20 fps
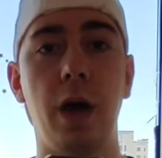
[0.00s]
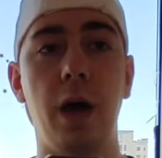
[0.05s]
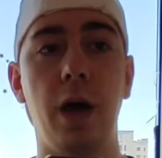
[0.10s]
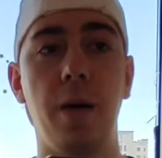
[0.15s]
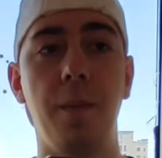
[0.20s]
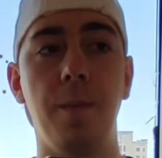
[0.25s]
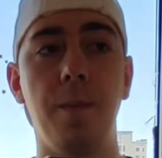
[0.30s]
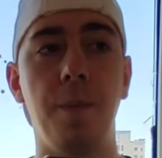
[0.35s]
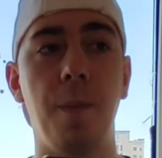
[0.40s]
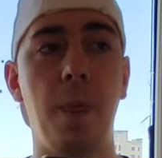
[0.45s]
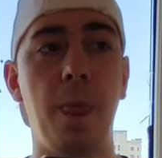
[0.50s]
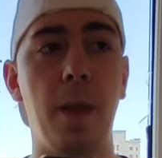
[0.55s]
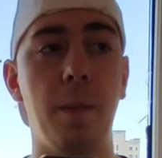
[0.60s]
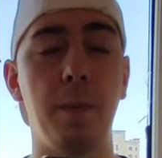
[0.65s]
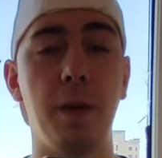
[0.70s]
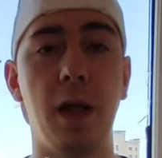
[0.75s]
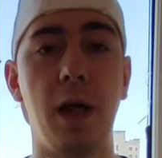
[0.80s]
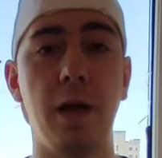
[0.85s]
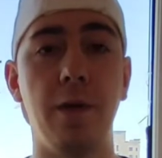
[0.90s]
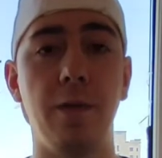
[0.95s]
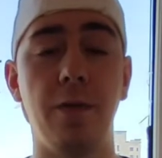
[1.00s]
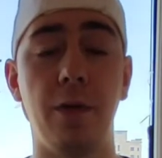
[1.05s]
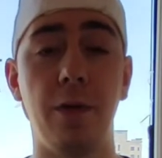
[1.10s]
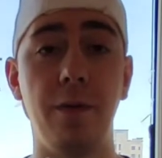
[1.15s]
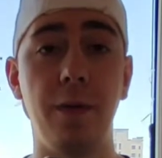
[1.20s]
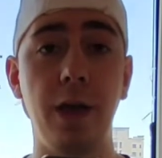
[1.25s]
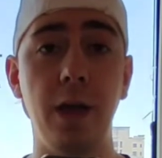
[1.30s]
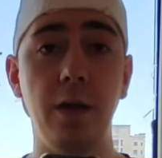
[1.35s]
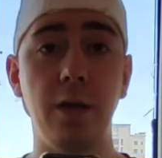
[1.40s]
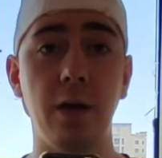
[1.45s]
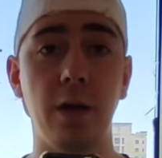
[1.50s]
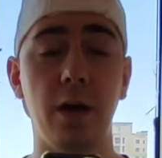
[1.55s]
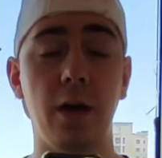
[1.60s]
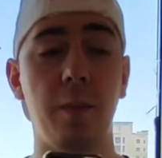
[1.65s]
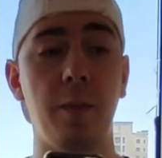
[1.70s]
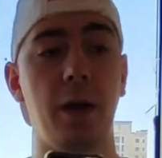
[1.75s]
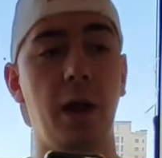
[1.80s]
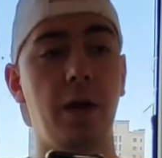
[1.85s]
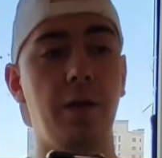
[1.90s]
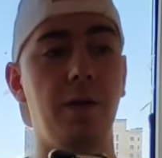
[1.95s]
apply for a visa,
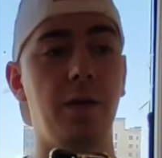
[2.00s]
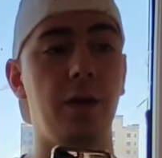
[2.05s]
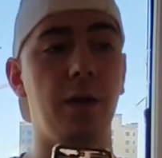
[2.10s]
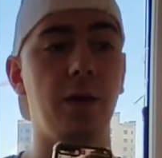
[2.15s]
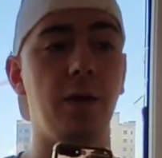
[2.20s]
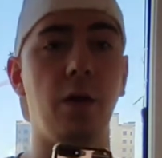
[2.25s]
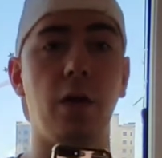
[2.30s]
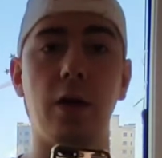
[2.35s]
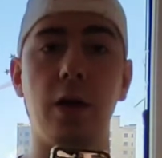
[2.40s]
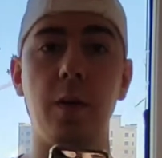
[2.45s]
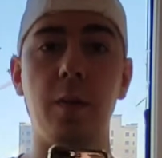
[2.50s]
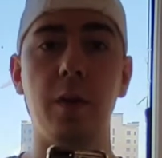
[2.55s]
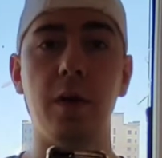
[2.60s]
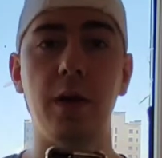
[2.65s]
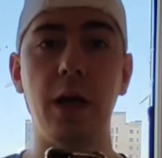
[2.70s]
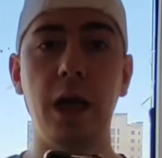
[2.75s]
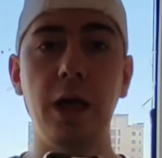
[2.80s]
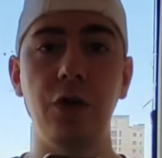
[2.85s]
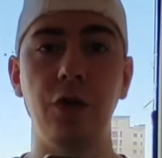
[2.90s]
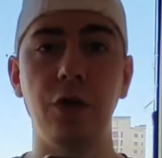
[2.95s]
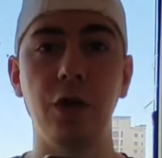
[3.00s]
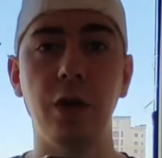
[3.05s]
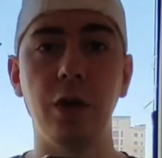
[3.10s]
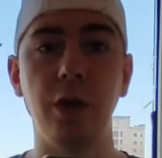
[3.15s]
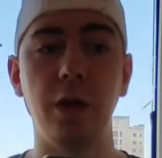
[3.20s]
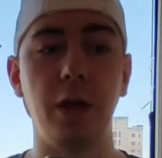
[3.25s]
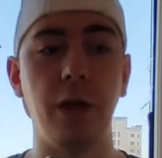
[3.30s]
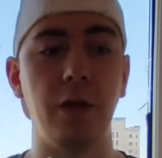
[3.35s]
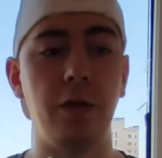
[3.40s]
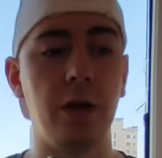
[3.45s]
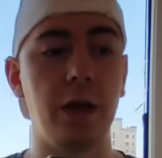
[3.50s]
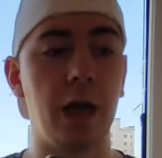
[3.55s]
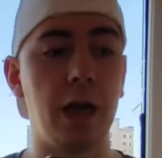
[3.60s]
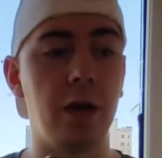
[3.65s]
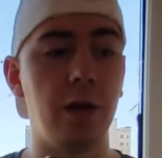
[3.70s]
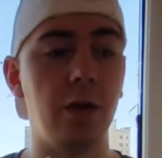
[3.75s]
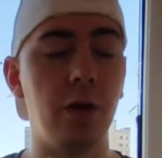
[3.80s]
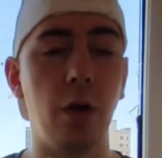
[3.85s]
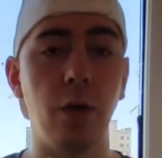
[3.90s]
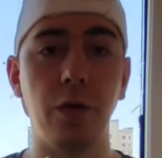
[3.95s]
apply for the documentation. You need to get
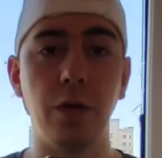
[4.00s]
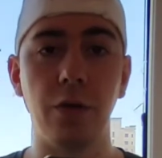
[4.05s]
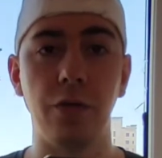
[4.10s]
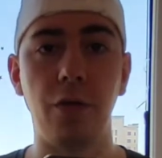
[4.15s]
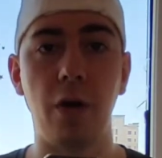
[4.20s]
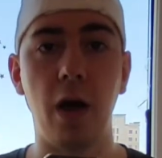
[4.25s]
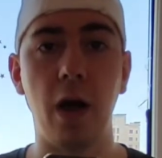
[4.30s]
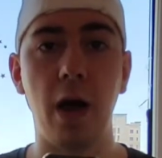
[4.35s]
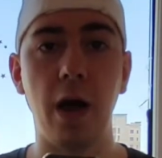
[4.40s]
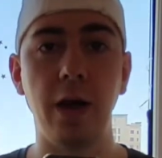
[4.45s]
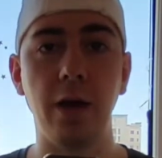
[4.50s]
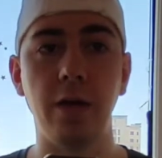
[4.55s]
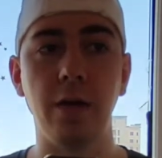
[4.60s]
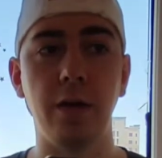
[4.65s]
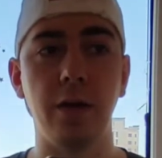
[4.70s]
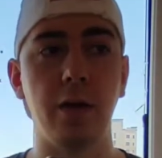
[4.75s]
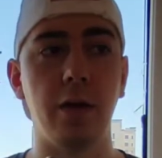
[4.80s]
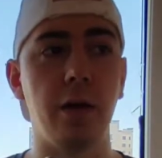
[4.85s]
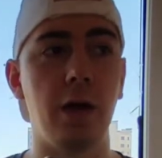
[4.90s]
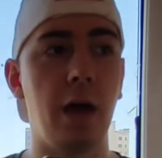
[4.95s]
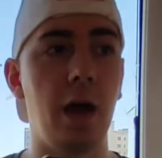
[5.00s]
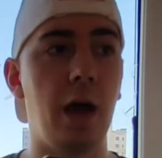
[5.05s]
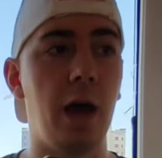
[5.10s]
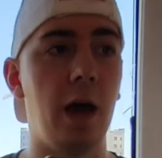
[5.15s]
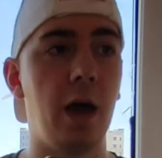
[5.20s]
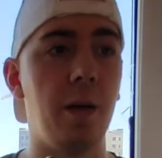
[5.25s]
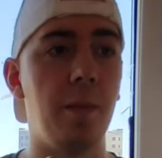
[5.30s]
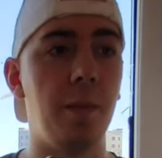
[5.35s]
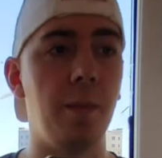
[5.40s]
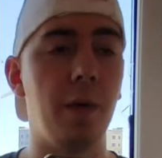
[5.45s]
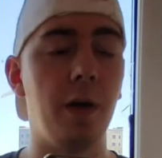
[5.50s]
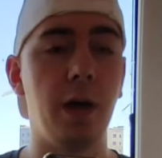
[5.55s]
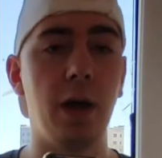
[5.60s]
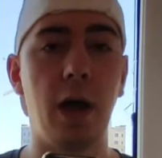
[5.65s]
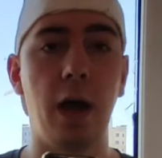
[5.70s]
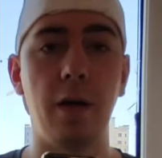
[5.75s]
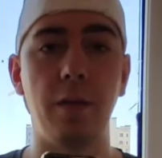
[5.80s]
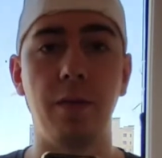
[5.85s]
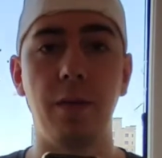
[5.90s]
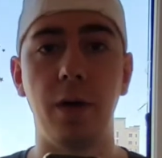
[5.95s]
it notarized,
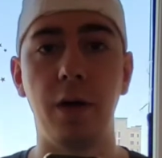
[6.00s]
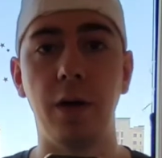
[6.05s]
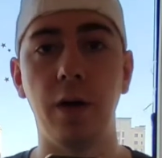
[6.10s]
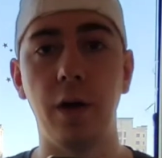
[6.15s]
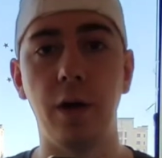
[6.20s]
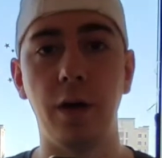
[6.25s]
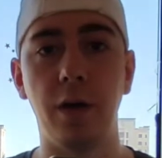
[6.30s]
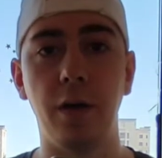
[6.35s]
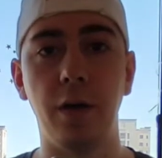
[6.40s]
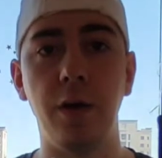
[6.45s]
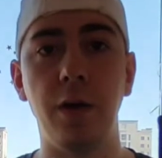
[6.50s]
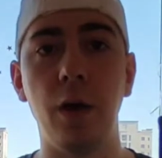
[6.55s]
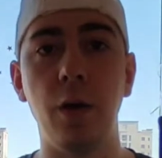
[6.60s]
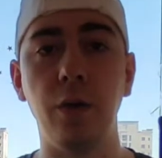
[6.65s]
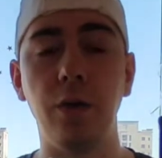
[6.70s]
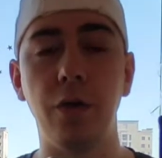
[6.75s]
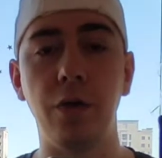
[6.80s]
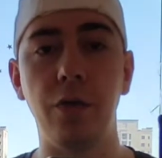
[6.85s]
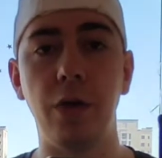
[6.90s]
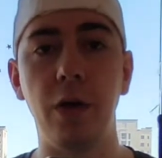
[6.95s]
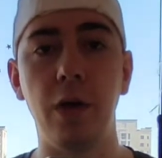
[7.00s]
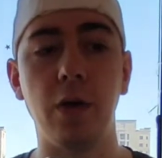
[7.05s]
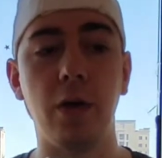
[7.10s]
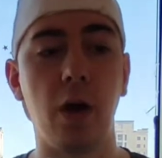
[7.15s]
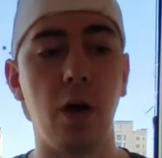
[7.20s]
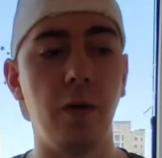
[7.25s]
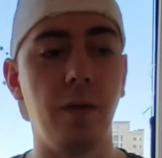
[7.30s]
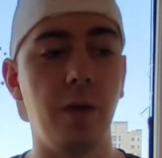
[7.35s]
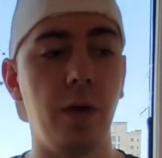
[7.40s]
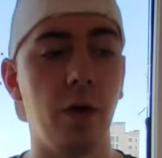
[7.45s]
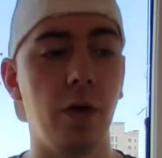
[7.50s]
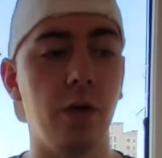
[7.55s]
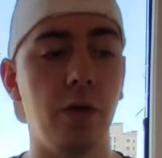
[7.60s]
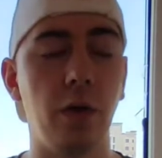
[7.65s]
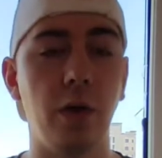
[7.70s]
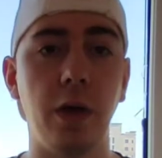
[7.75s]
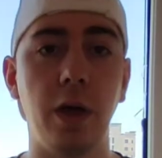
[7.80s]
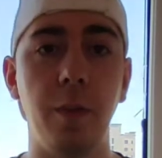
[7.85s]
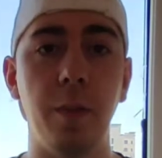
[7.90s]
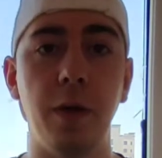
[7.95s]
have a notary look over your
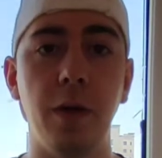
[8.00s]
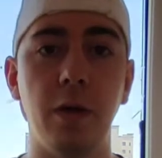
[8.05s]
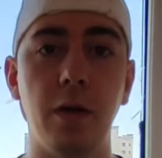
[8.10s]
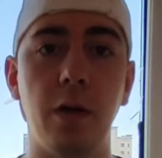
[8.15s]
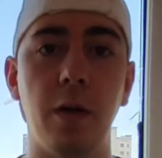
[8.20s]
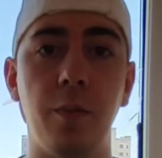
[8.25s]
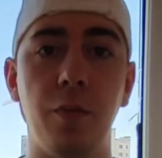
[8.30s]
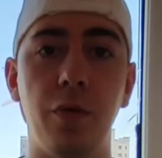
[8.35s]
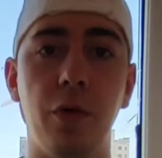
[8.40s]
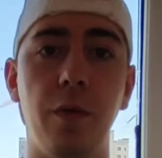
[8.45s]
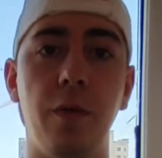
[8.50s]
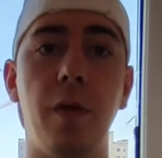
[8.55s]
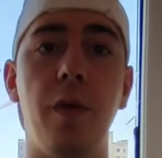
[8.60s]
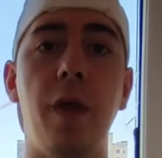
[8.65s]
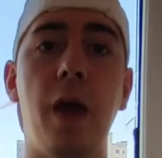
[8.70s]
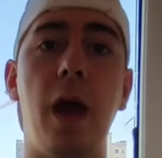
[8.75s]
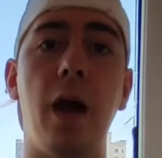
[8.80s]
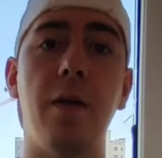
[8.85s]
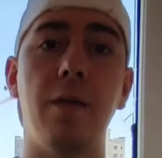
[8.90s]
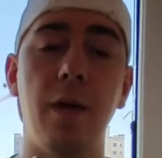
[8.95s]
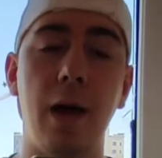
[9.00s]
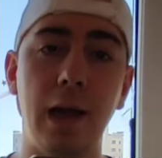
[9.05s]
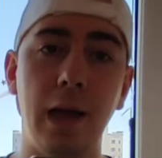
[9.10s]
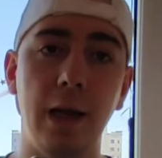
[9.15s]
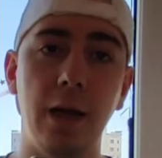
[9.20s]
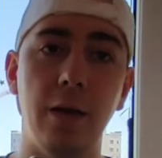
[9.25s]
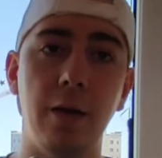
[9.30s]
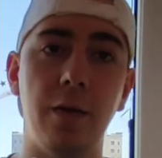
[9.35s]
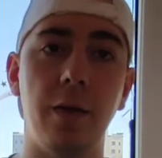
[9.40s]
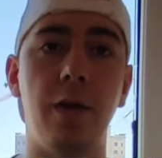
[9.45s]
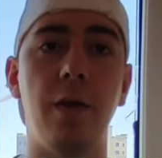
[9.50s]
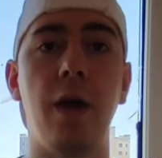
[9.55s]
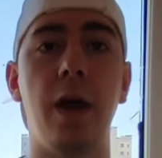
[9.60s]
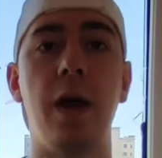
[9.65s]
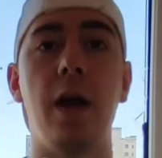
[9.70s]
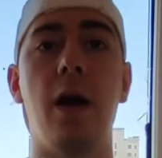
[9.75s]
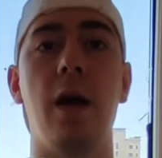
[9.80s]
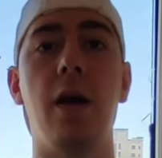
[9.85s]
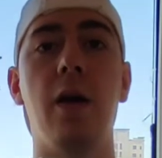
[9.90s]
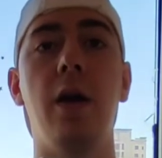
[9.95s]
documents to prove that they are valid, that
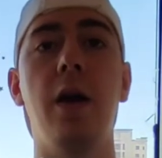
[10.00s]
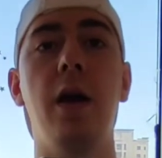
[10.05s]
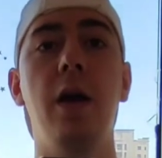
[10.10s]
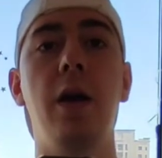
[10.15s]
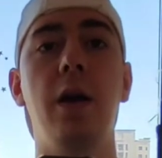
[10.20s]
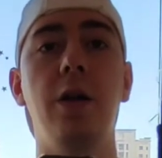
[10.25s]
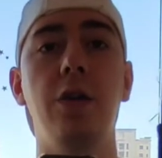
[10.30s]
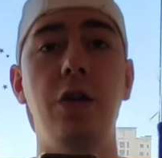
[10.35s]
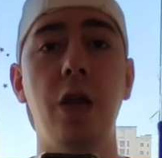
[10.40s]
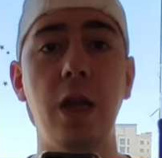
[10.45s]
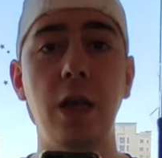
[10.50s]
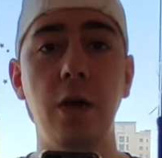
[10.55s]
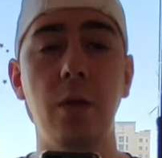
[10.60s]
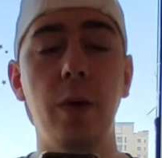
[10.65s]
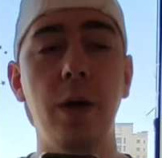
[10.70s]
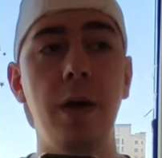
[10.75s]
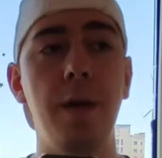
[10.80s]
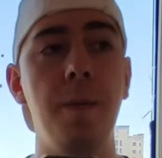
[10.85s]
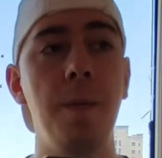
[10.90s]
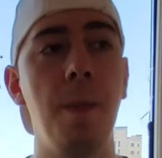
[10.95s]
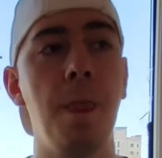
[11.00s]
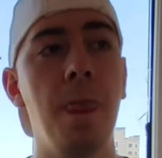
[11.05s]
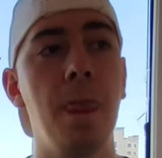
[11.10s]
they are genuine,